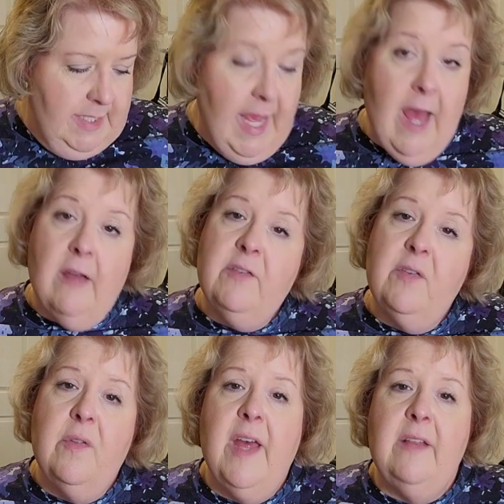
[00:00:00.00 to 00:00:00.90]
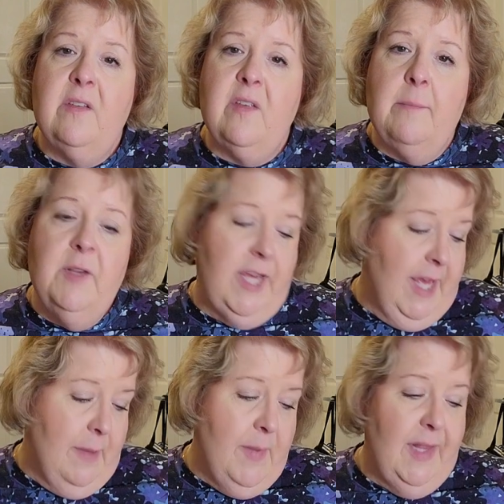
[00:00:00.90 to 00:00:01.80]
yeah, so that's, I'm
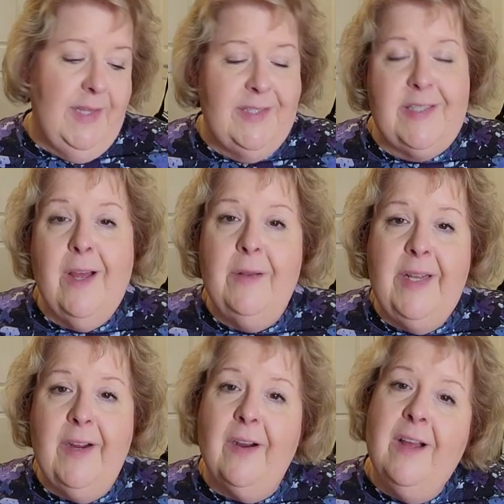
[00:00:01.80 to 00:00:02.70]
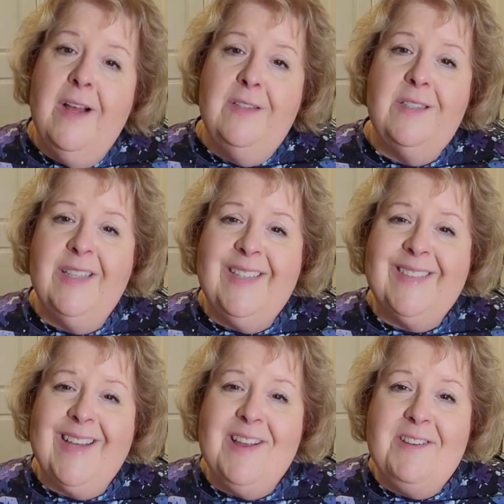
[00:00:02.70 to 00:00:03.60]
looking at my list down here. So
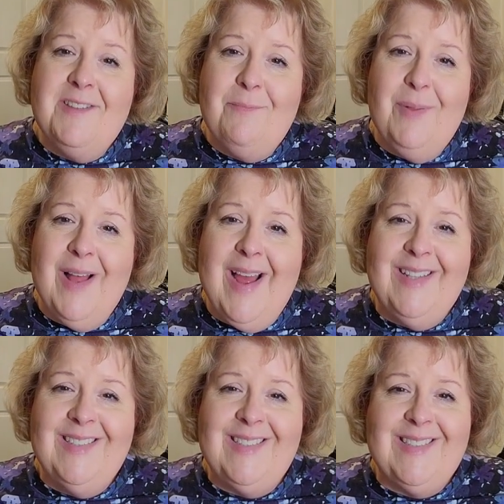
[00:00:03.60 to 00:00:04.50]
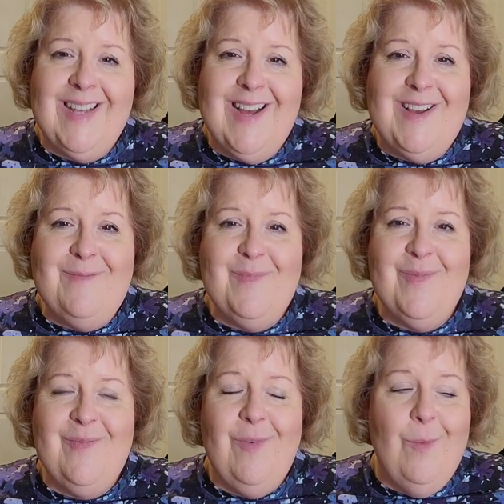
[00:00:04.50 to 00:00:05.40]
that's kind of the plans
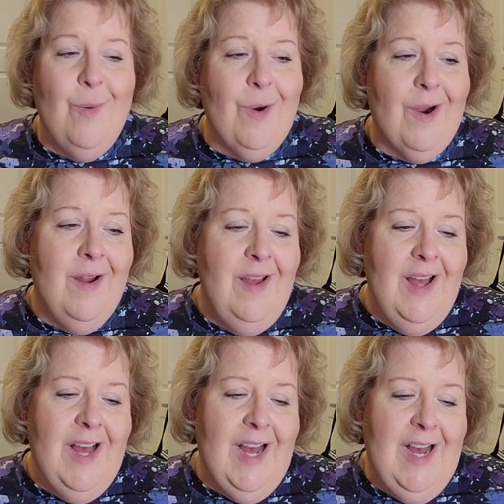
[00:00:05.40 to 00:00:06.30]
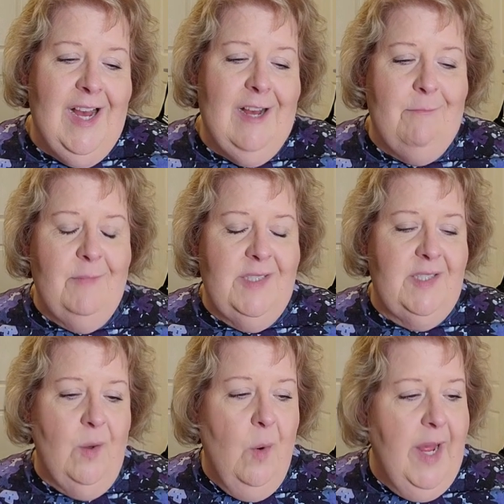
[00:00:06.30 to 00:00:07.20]
for
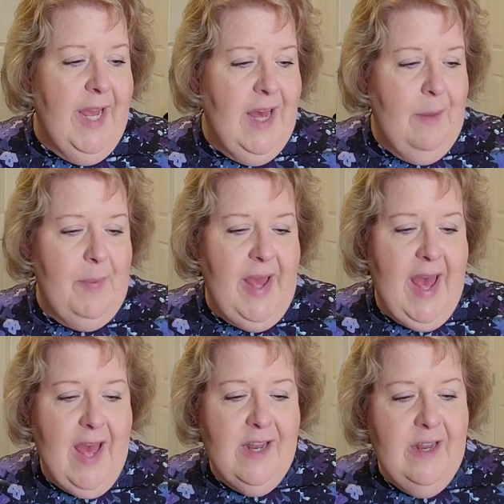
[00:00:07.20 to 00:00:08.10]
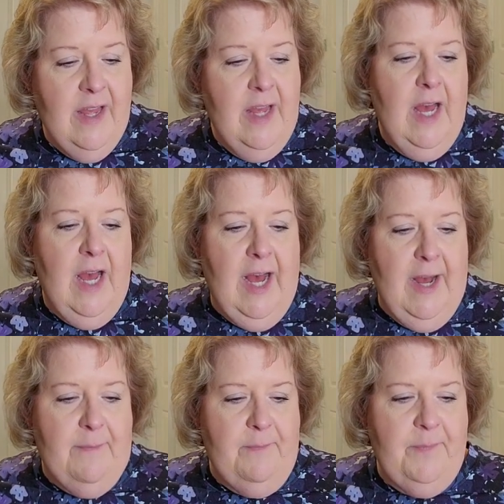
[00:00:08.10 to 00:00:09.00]
sewing up ahead.
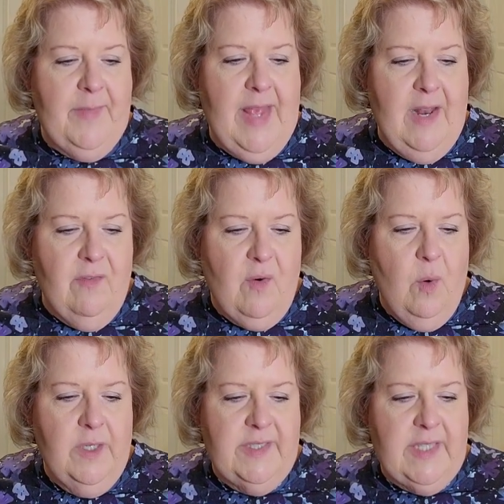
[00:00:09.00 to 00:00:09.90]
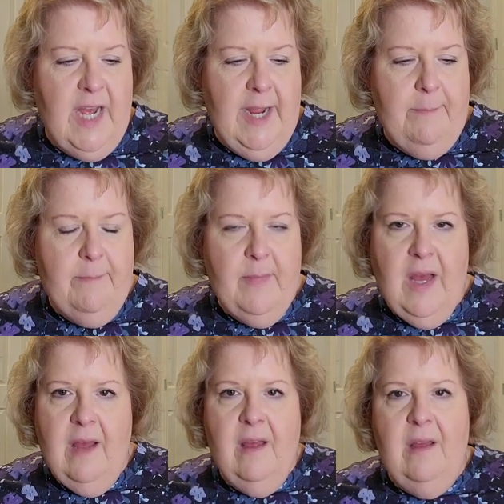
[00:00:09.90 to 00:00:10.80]
And of course, I'm
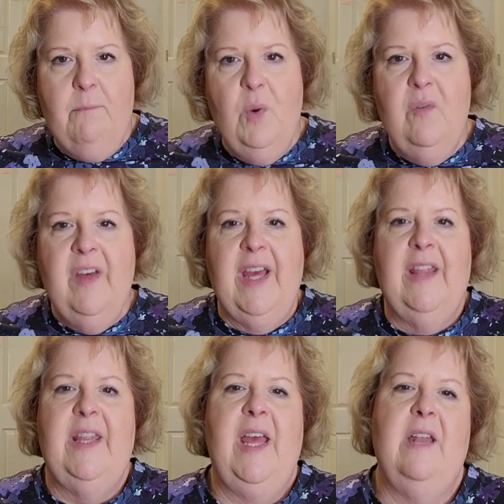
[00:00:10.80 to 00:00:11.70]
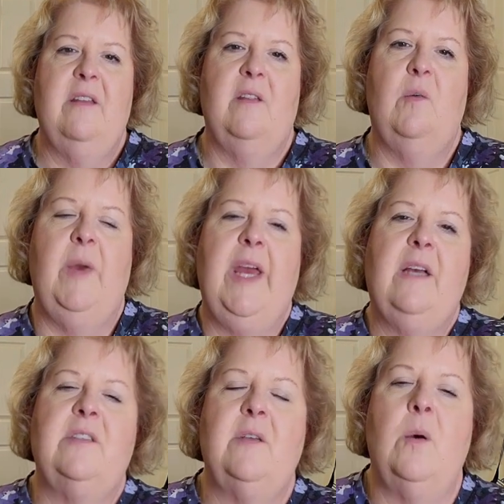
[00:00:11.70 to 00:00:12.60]
moving at the end of the
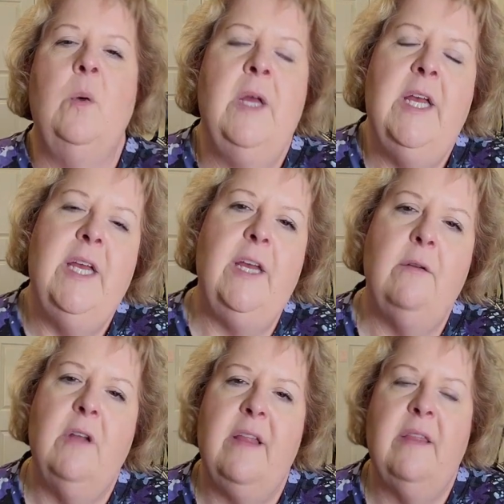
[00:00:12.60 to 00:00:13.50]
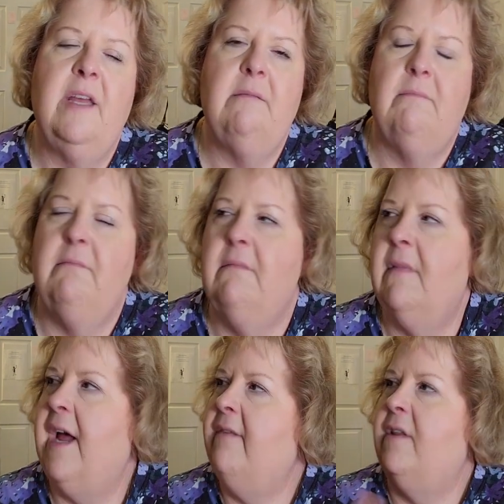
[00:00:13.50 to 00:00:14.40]
week. So, you know, not that
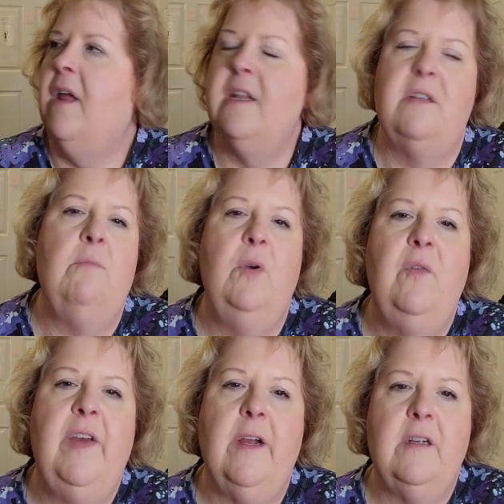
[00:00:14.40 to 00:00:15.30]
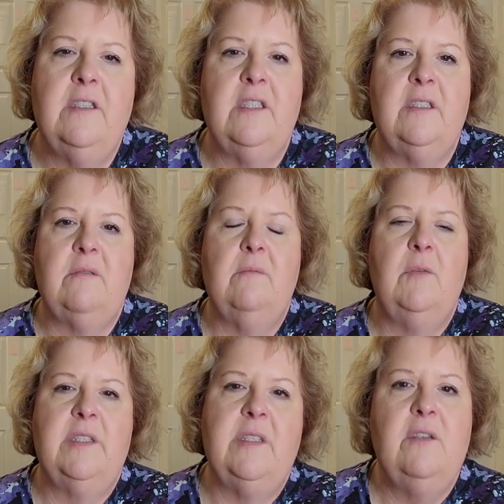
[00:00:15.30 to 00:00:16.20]
I have a lot to move here, just
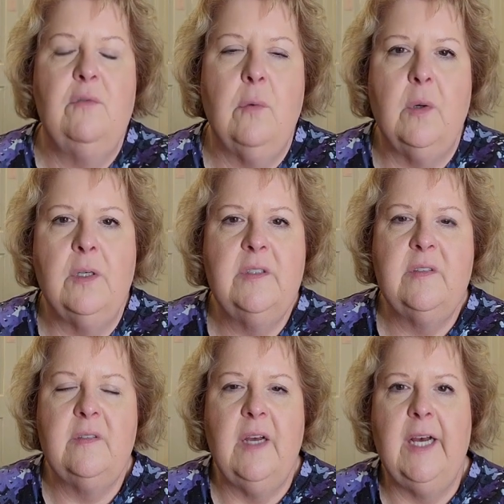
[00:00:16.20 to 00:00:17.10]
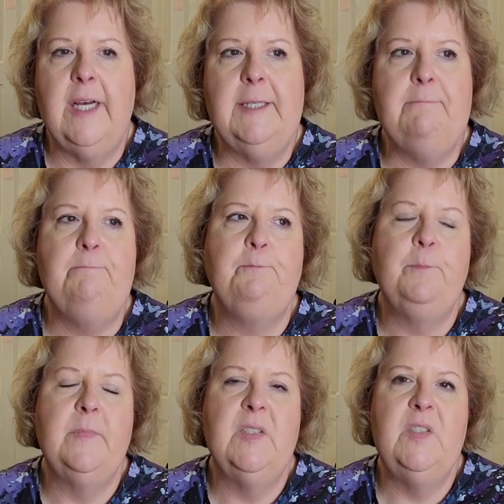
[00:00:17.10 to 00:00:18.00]
what's in drawers.
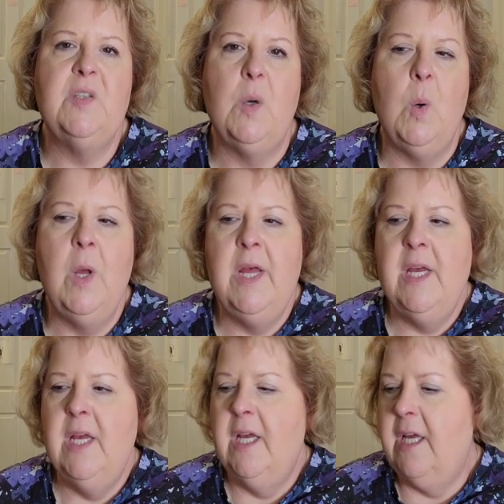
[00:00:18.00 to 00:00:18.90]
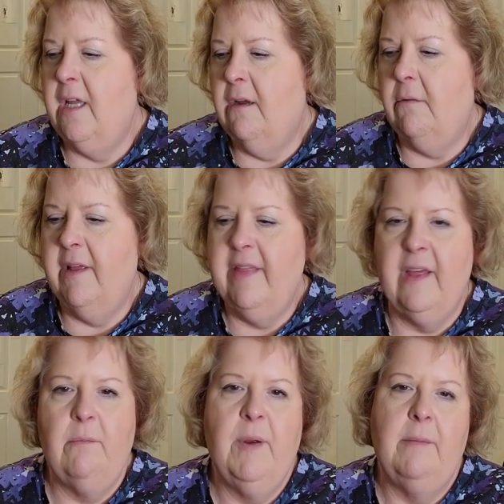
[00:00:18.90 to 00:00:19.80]
So I
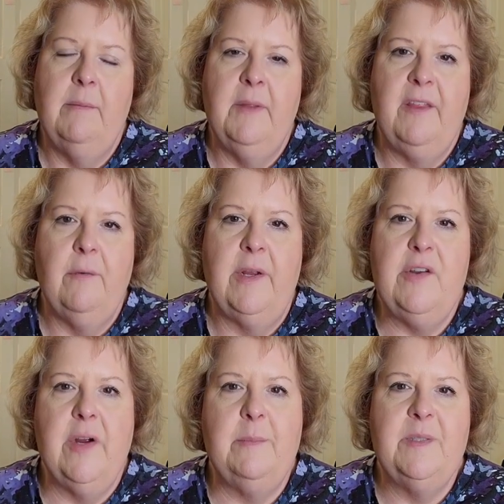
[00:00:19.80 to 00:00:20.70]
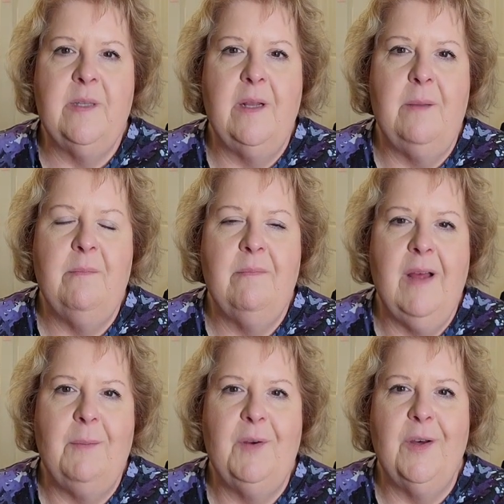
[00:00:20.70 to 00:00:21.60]
think probably 3 trips and I'm